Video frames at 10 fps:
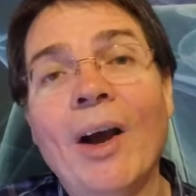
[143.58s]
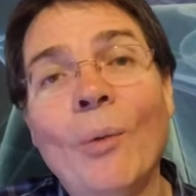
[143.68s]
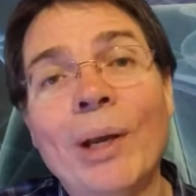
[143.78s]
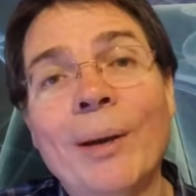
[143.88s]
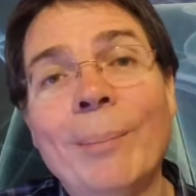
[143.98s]

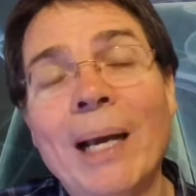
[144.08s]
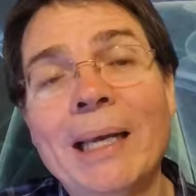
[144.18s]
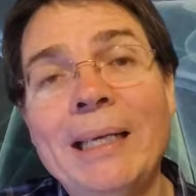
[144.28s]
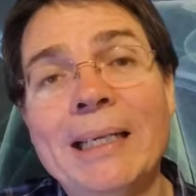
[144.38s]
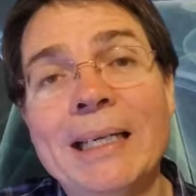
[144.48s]
what our
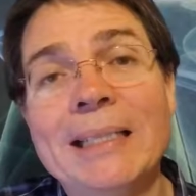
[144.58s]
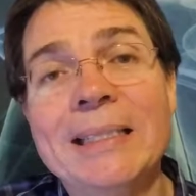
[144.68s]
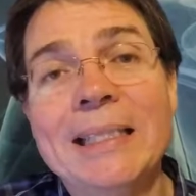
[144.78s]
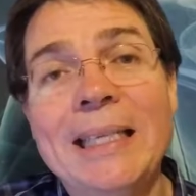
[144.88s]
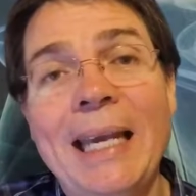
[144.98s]
body
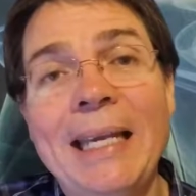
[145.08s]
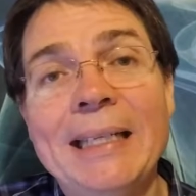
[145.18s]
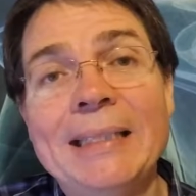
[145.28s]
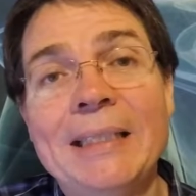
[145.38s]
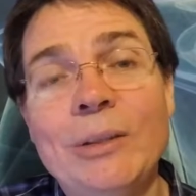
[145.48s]
does, it
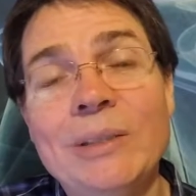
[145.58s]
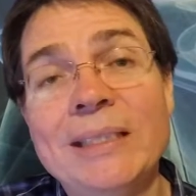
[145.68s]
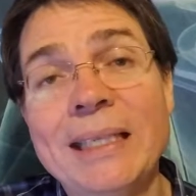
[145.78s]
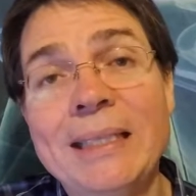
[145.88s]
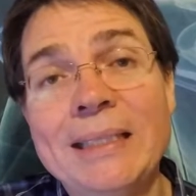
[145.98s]

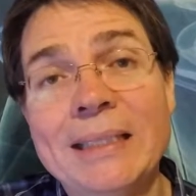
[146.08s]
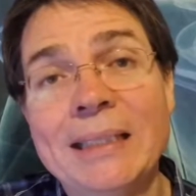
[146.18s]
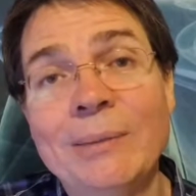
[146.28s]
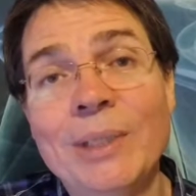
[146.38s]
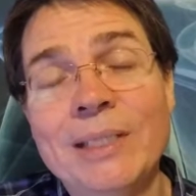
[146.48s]
uses
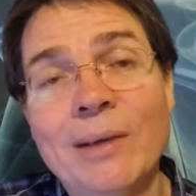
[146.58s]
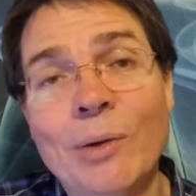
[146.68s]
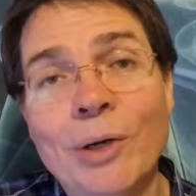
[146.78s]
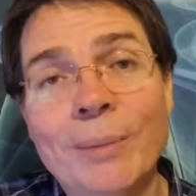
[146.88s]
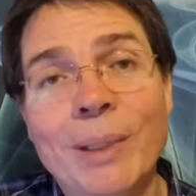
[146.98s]
insulin, which is a
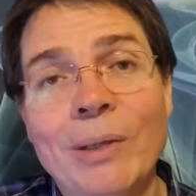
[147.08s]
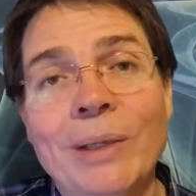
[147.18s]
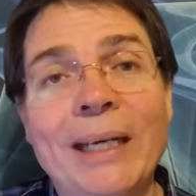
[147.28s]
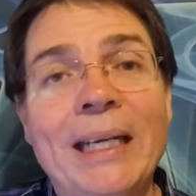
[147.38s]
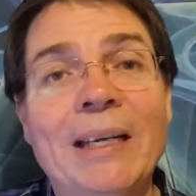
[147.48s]

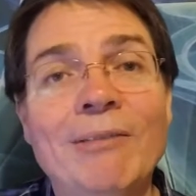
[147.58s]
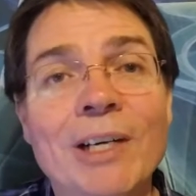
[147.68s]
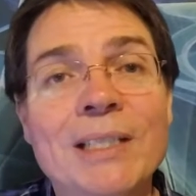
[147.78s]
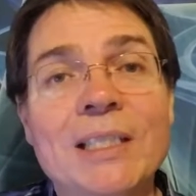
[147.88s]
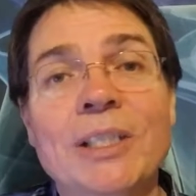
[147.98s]
hormone, and it
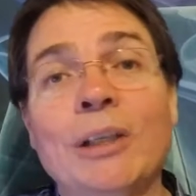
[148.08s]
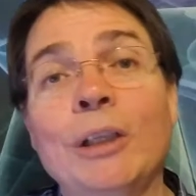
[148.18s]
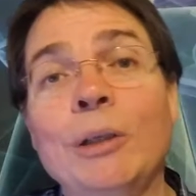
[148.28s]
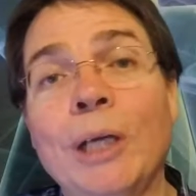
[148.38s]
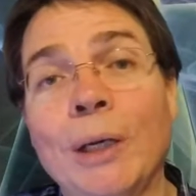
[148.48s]
converts it to
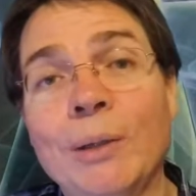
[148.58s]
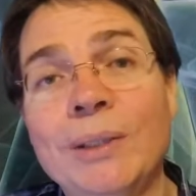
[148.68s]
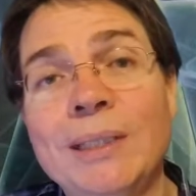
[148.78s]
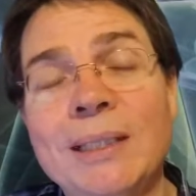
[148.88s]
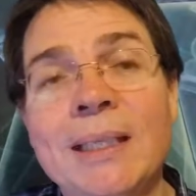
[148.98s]

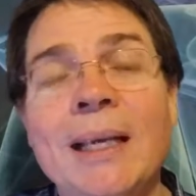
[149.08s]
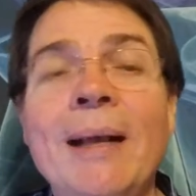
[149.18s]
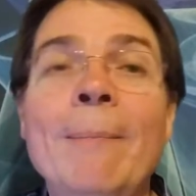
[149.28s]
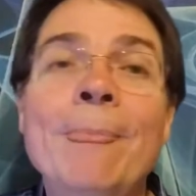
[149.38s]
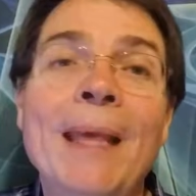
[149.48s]
glucose.
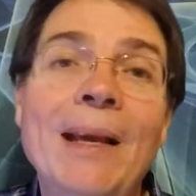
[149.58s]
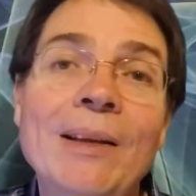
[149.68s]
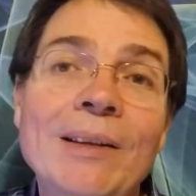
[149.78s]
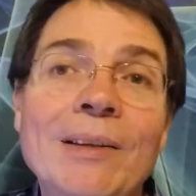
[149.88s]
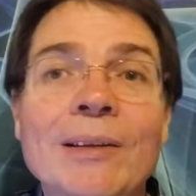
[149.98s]

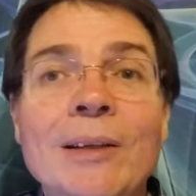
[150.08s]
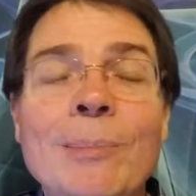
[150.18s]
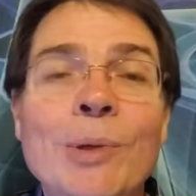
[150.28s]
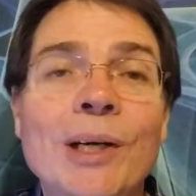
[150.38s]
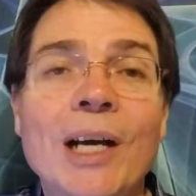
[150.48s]
And the
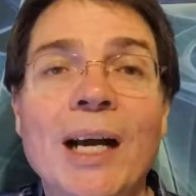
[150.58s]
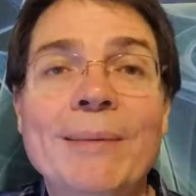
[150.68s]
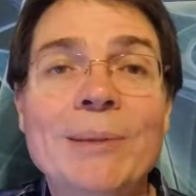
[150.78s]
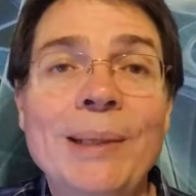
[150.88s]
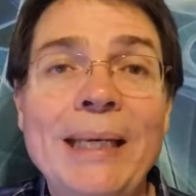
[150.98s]
more
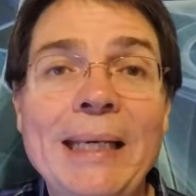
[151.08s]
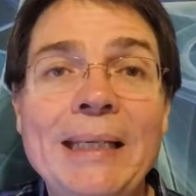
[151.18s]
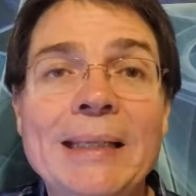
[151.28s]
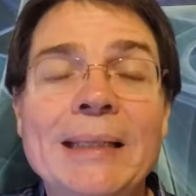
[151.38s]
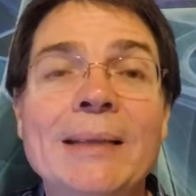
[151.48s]
carbs we
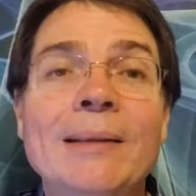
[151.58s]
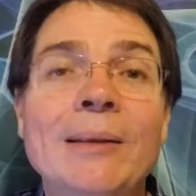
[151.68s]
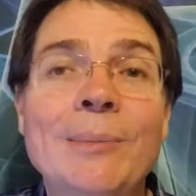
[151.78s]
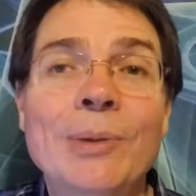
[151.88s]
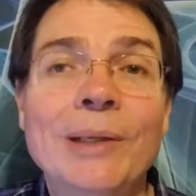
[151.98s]
eat,
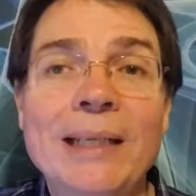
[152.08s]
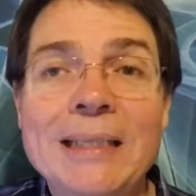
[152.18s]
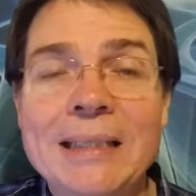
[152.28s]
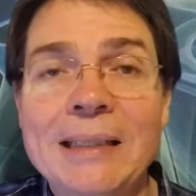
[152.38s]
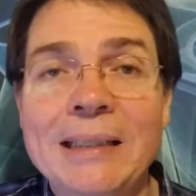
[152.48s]
the more
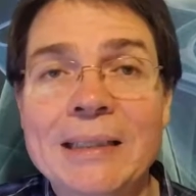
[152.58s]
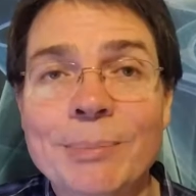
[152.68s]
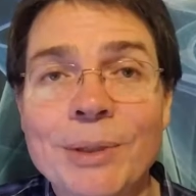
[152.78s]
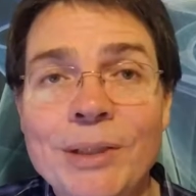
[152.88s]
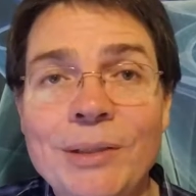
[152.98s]
insulin that's
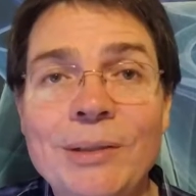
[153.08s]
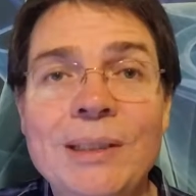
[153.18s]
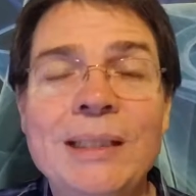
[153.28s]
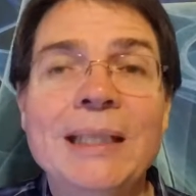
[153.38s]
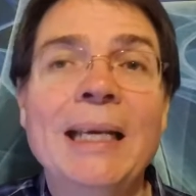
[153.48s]

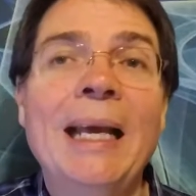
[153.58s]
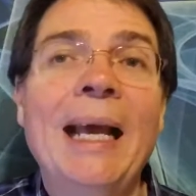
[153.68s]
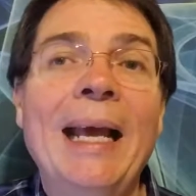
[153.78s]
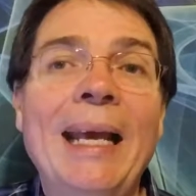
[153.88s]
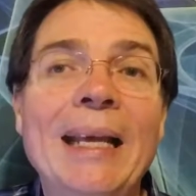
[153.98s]
produced.
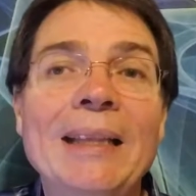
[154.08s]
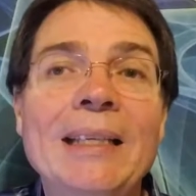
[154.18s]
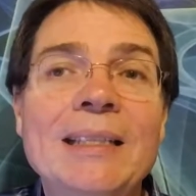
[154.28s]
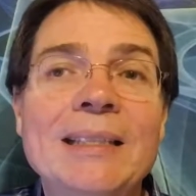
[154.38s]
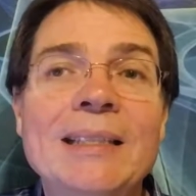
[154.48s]
And
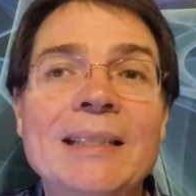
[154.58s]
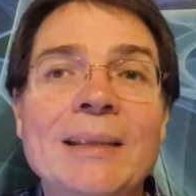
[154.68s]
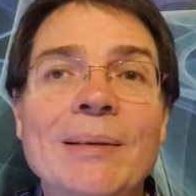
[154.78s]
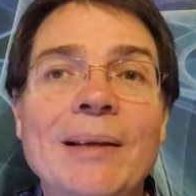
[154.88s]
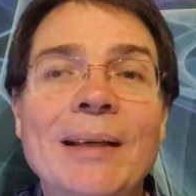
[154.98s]
this,
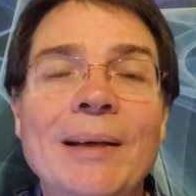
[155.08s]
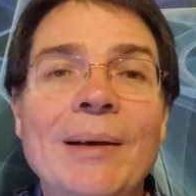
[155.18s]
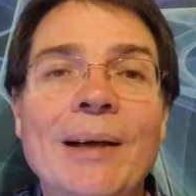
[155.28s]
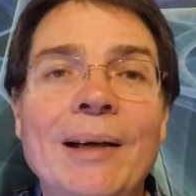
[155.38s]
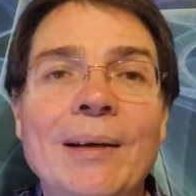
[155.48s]

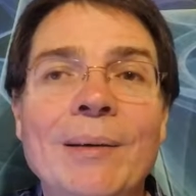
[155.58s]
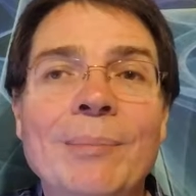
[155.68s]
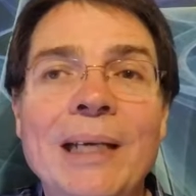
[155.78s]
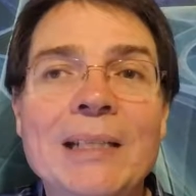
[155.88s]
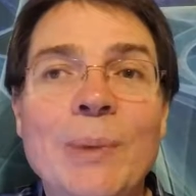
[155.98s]

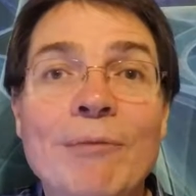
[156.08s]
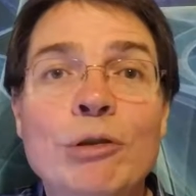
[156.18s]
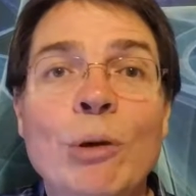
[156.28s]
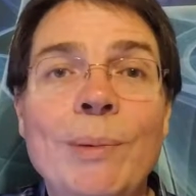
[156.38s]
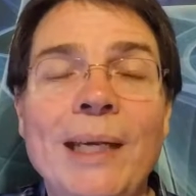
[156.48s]
because we have
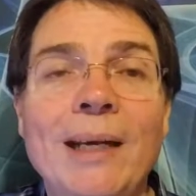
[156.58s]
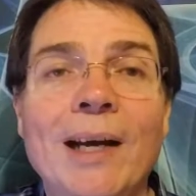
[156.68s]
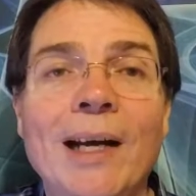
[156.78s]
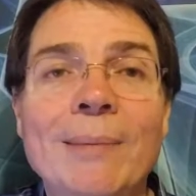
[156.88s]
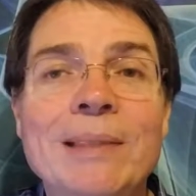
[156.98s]
so many
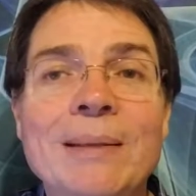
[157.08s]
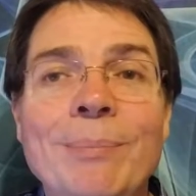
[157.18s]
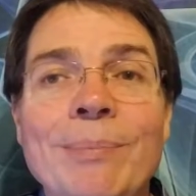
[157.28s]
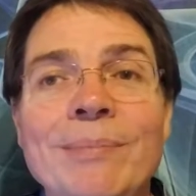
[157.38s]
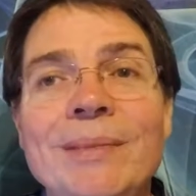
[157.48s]
carbs, it
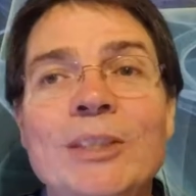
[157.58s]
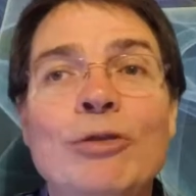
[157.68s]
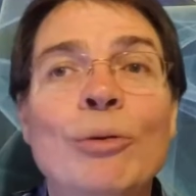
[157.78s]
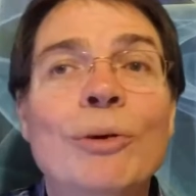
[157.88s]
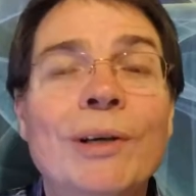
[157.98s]

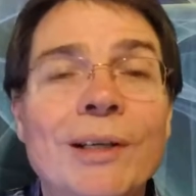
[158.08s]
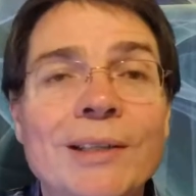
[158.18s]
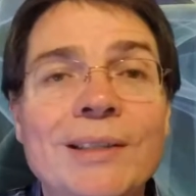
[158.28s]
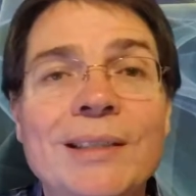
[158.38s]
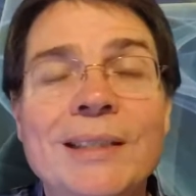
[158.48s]

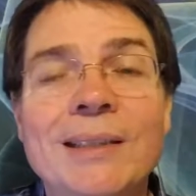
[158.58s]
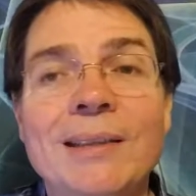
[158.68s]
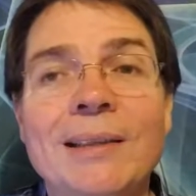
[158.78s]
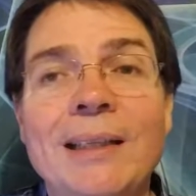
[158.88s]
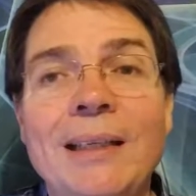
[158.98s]
stores
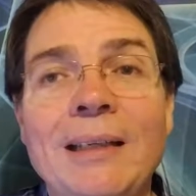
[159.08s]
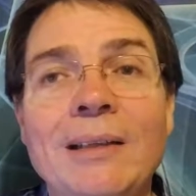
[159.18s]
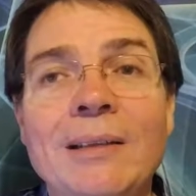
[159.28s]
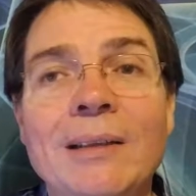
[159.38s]
the